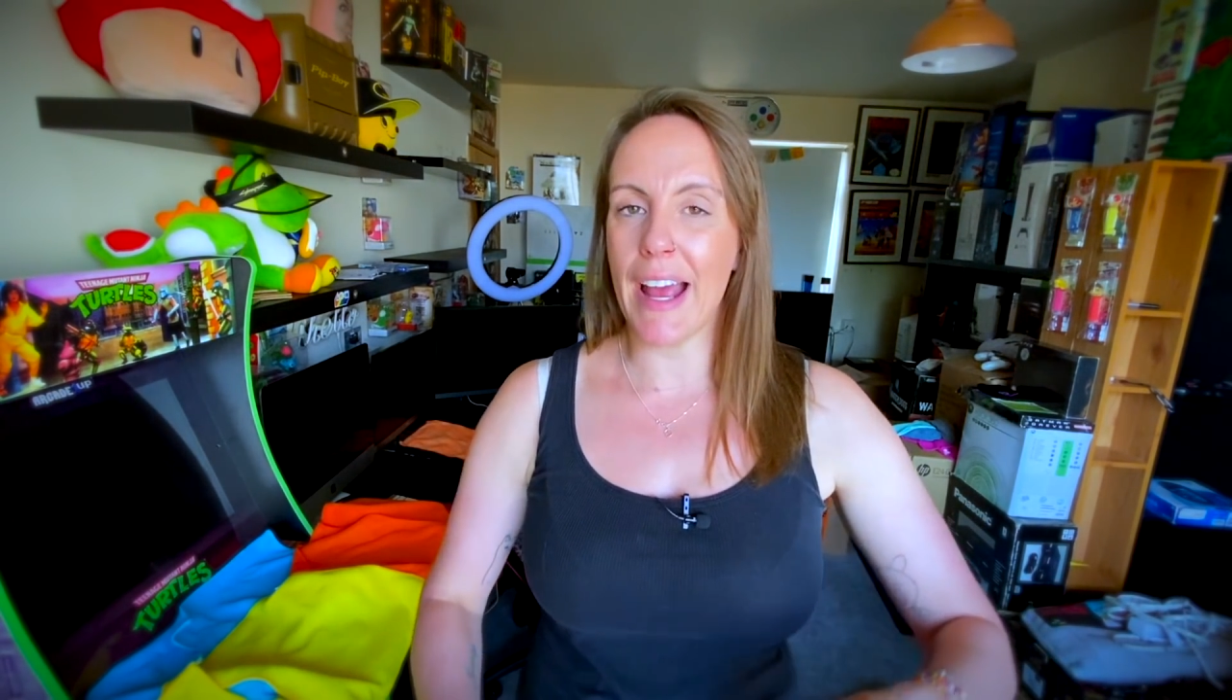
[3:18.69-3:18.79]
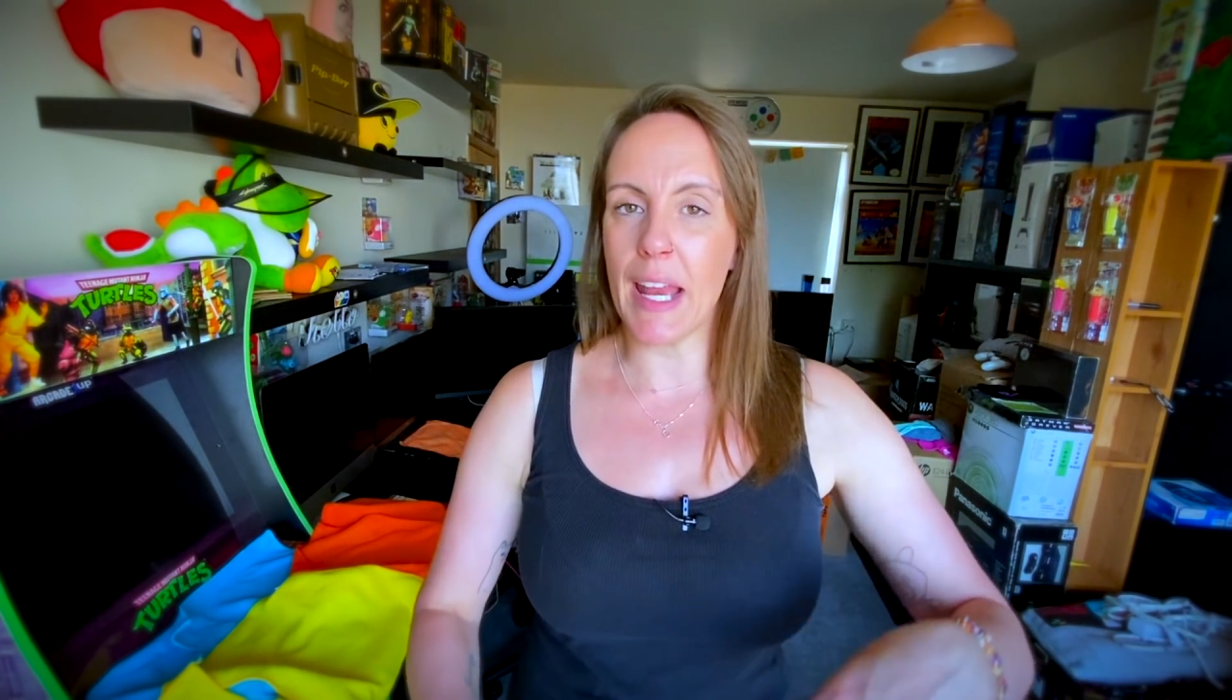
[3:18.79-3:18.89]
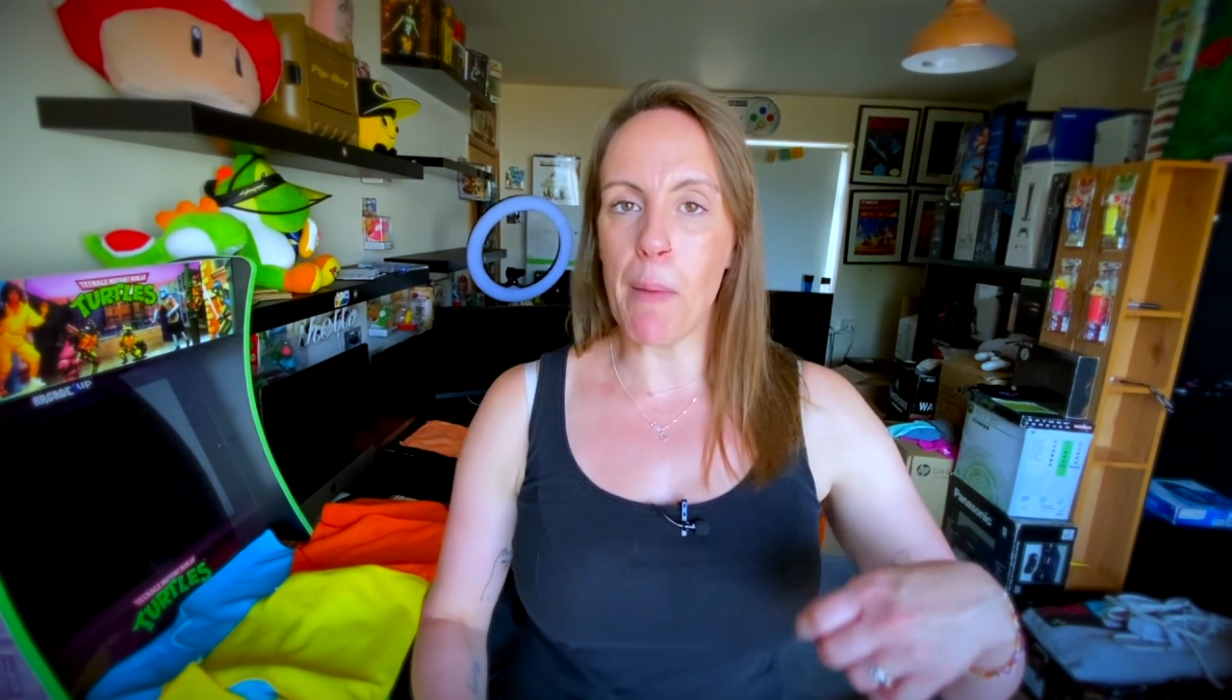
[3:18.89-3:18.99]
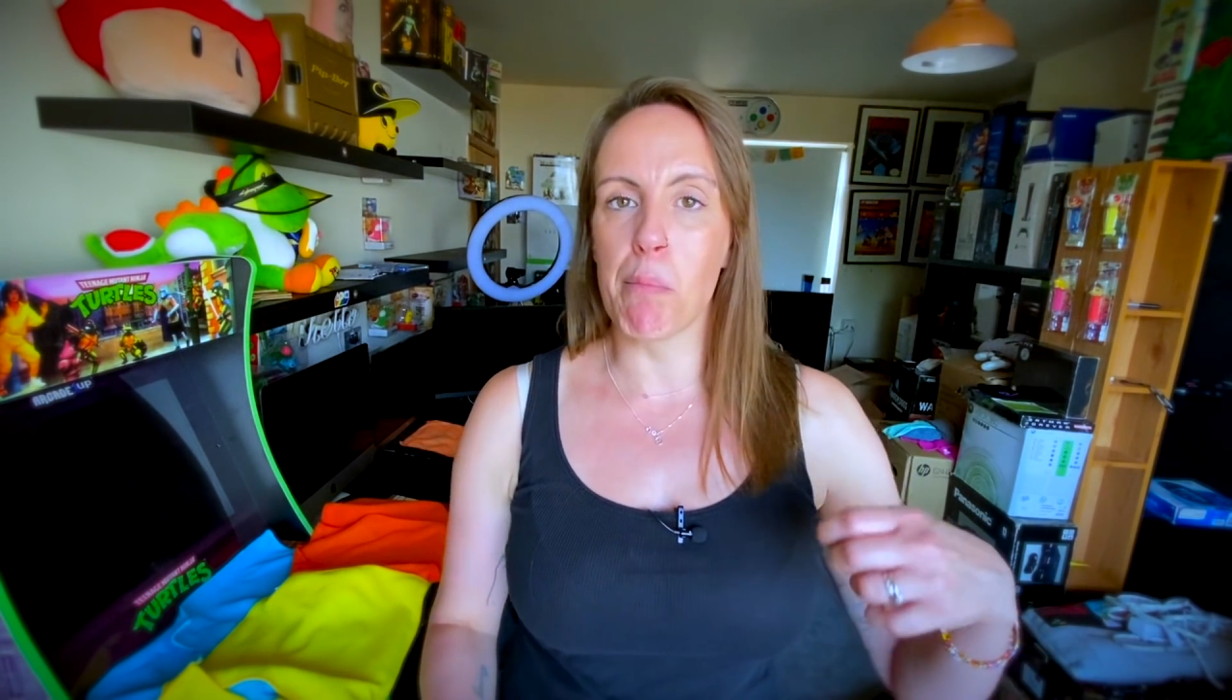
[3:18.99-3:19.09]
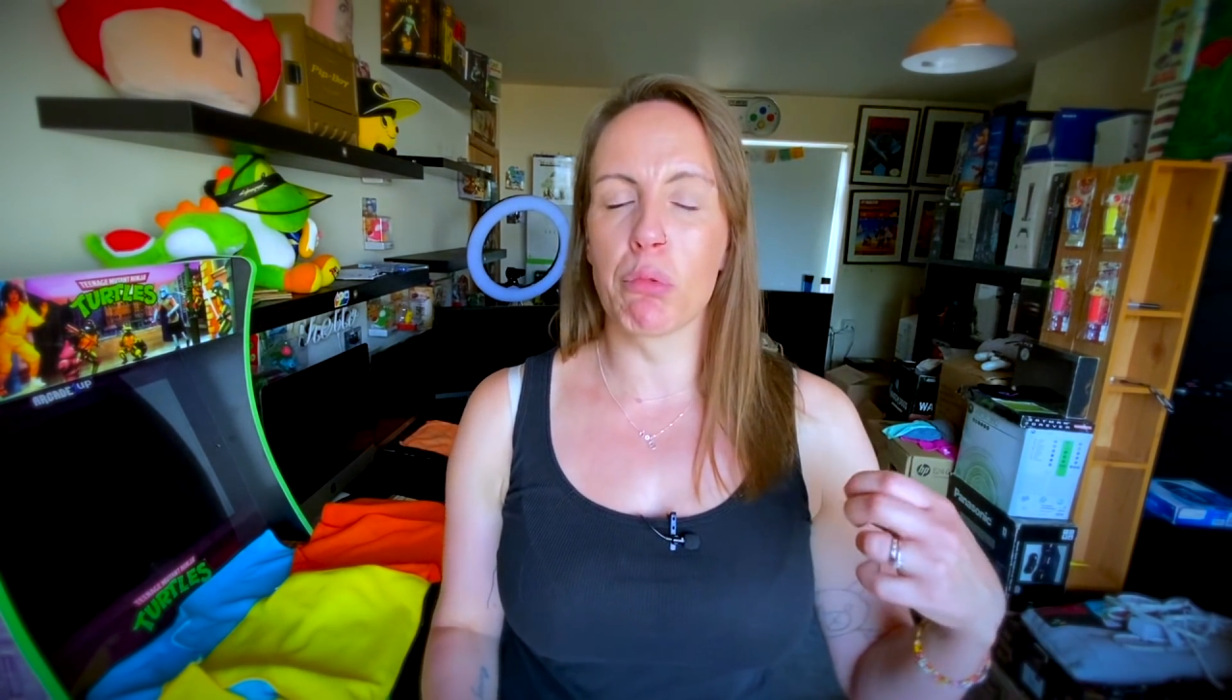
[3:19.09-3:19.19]
and
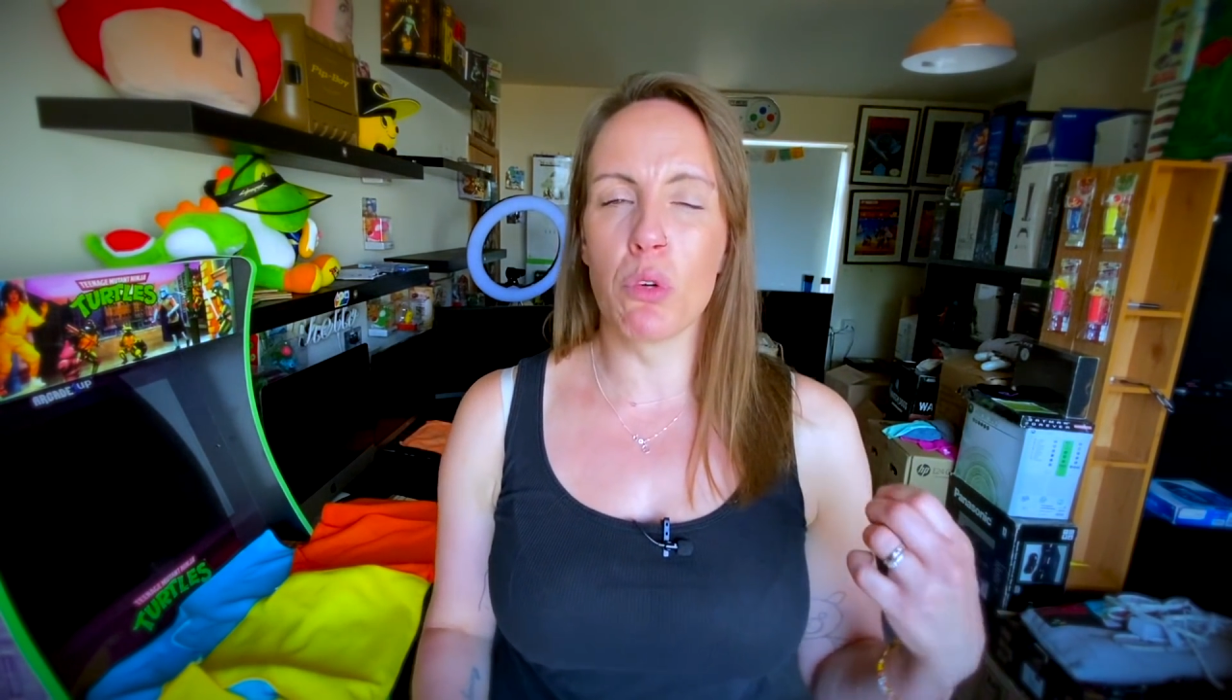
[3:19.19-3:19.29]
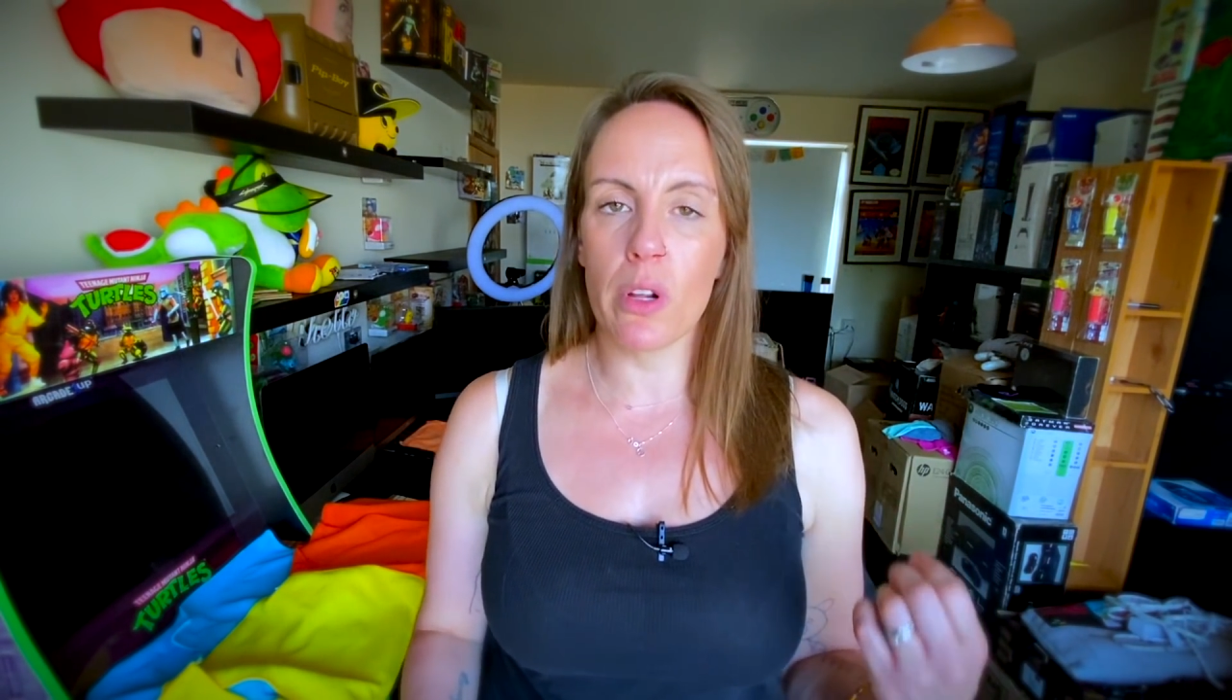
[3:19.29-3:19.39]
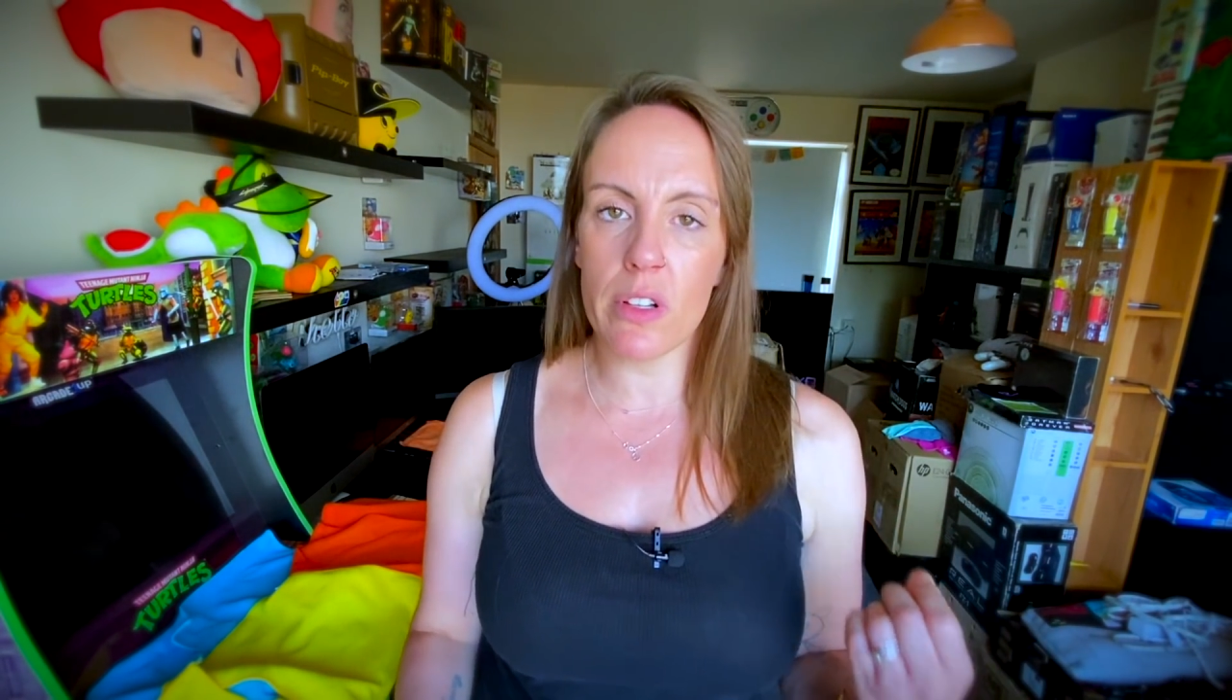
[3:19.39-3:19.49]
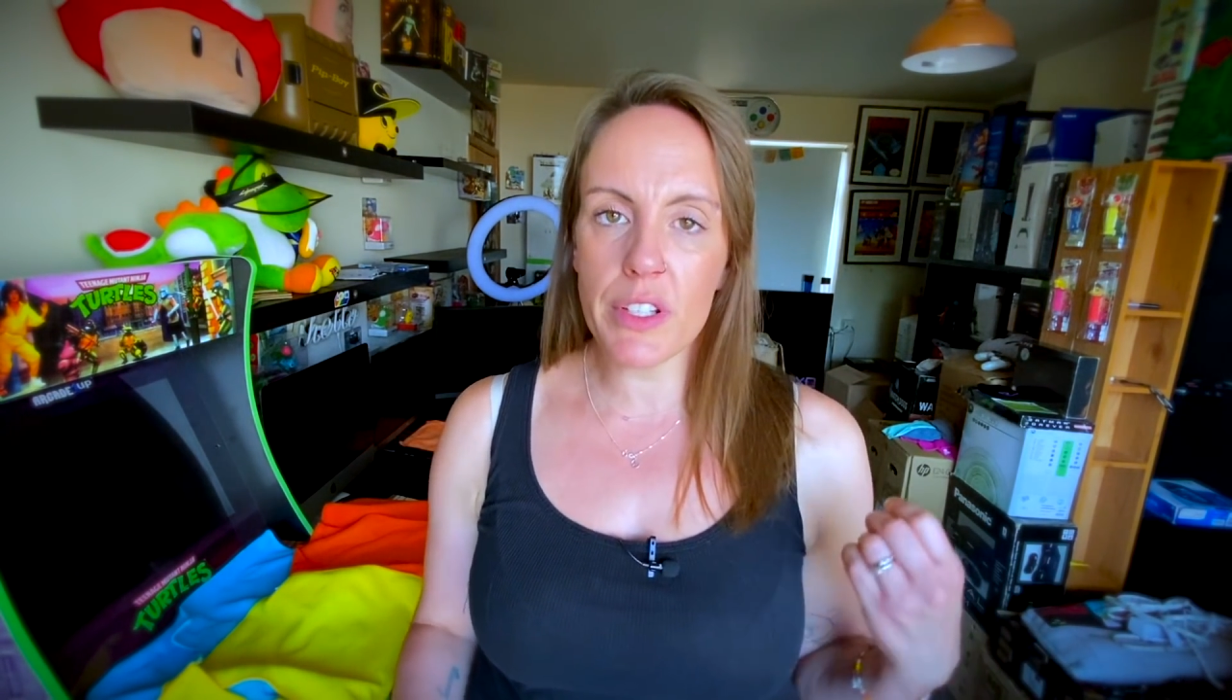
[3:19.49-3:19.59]
embroil